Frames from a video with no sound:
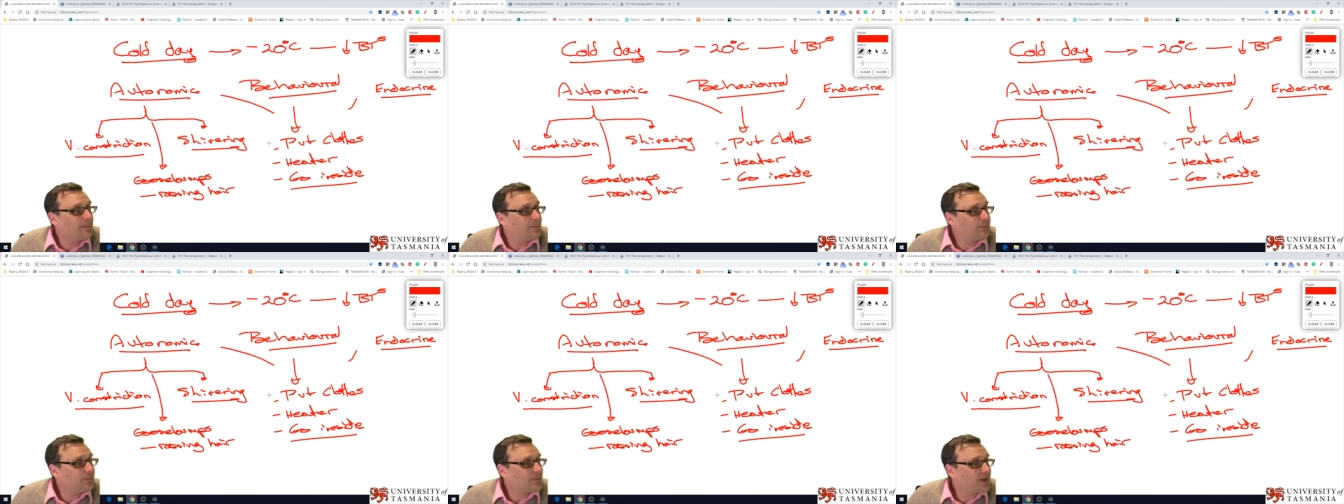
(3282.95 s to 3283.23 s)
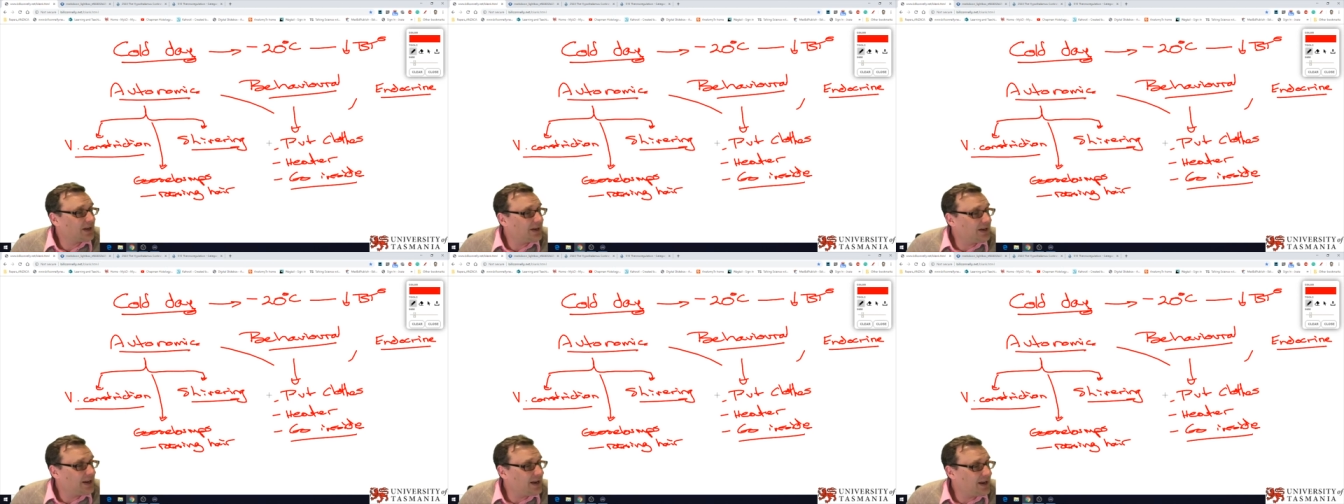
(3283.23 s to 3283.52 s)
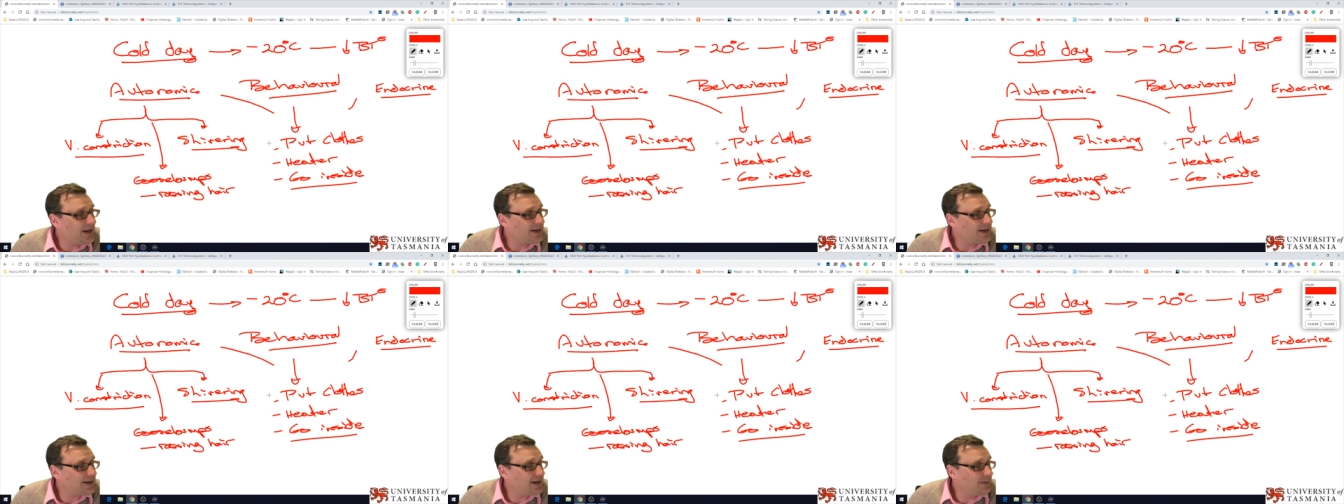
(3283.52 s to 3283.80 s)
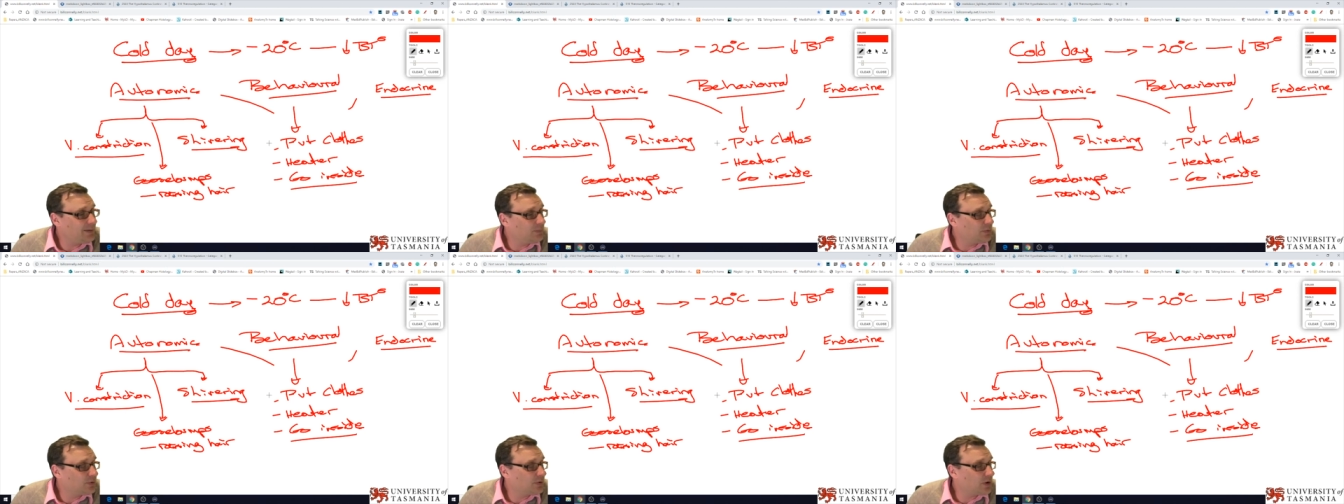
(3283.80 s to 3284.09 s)
um, can
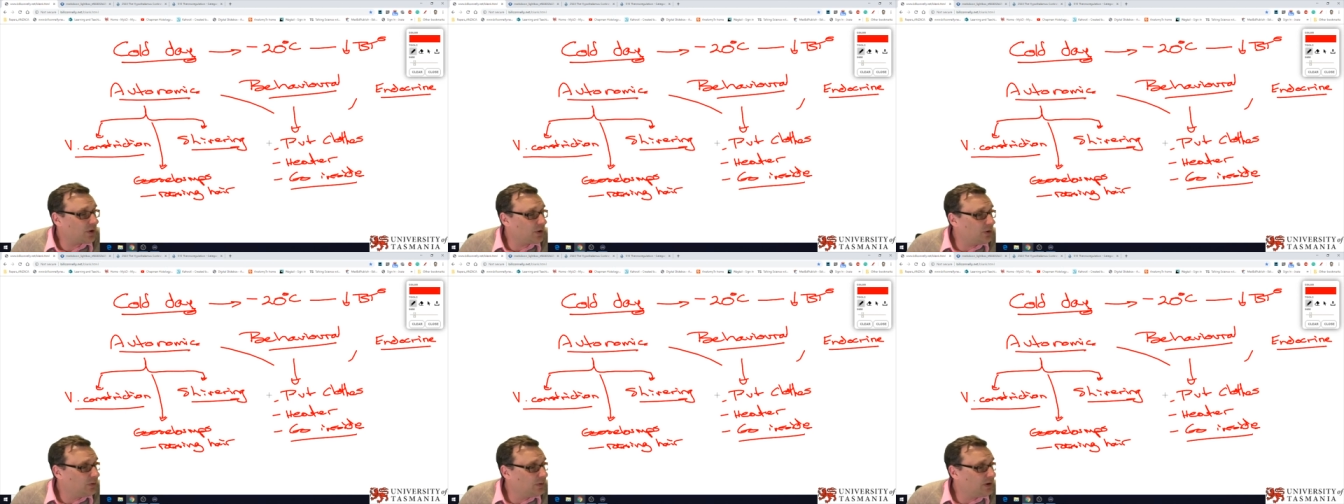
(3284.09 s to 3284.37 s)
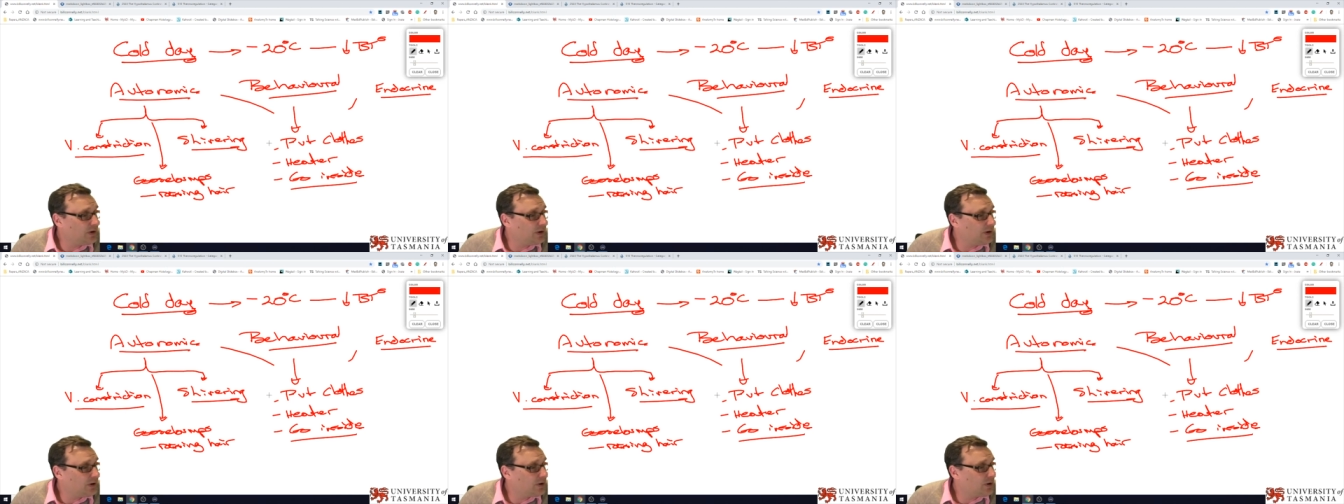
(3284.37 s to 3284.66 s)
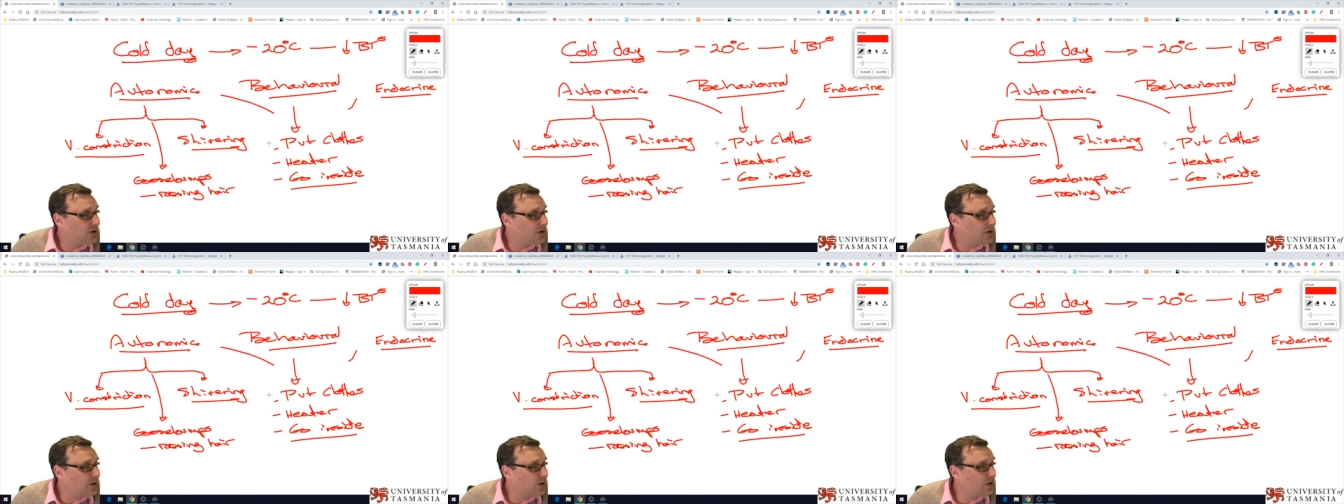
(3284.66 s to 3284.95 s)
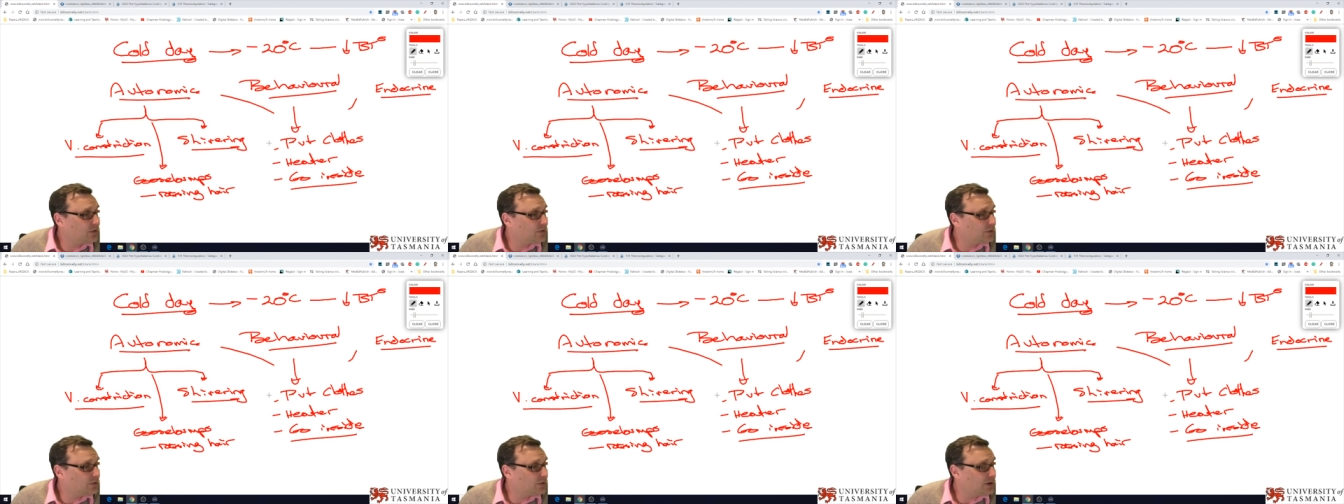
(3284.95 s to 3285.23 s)
heat input only
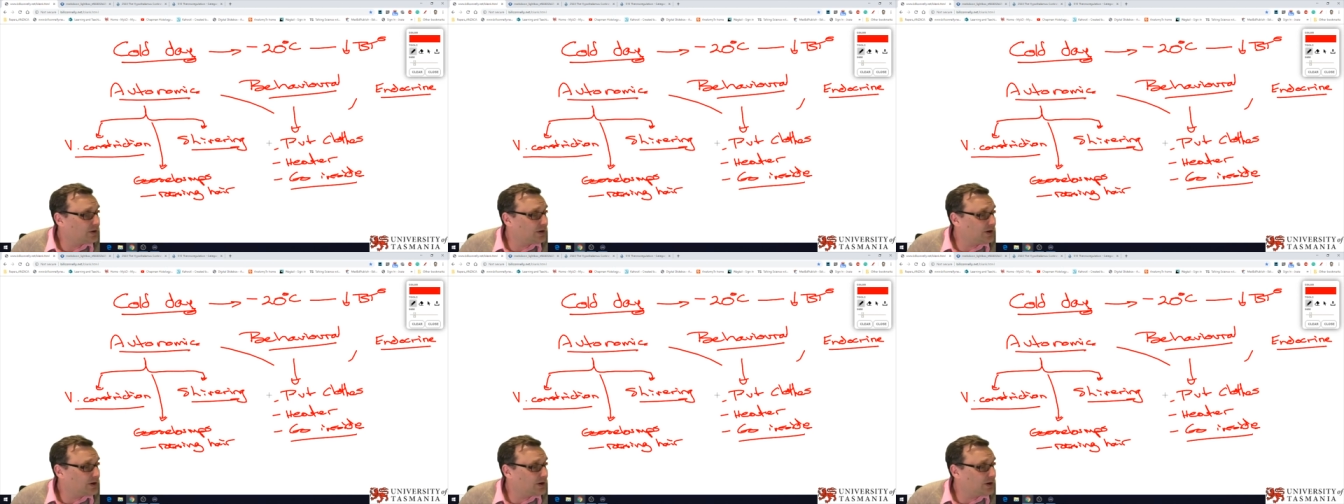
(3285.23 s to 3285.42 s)
occur